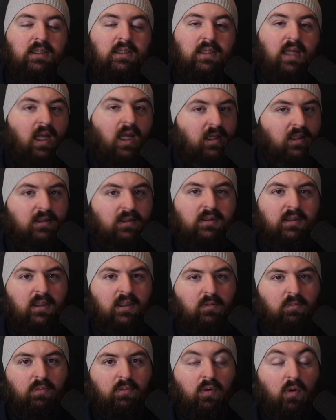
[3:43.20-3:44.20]
dead
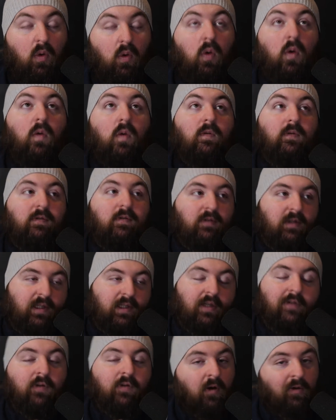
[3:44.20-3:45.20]
asleep, hopefully,
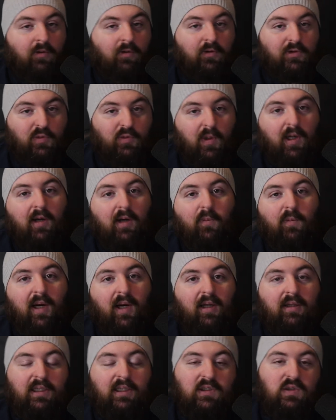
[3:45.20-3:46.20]
if all goes well,
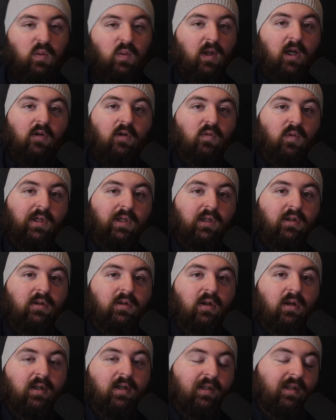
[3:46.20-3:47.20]
by like 12, 1
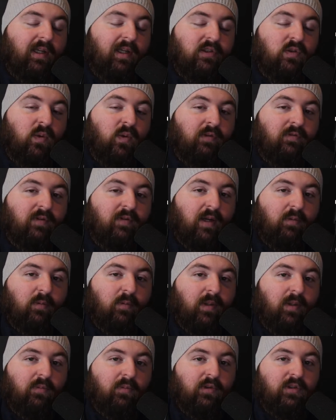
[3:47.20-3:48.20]
o'clock, and that's when family
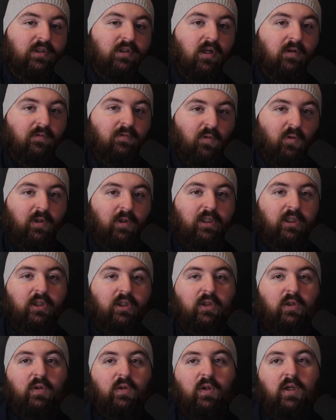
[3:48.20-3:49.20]
members start phoning
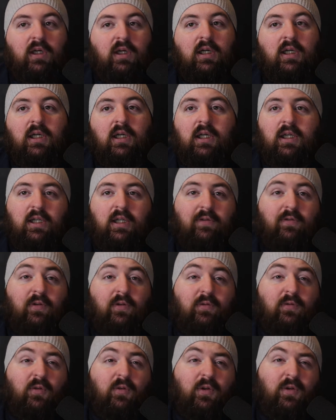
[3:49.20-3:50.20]
you, or they
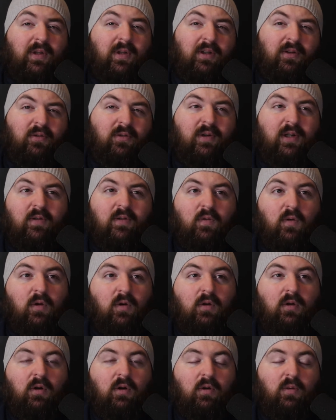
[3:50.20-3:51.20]
phone you like 3 or 4
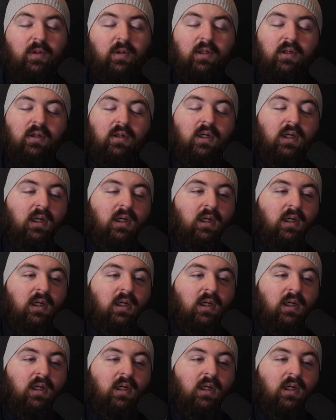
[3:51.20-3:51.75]
o'clock when you're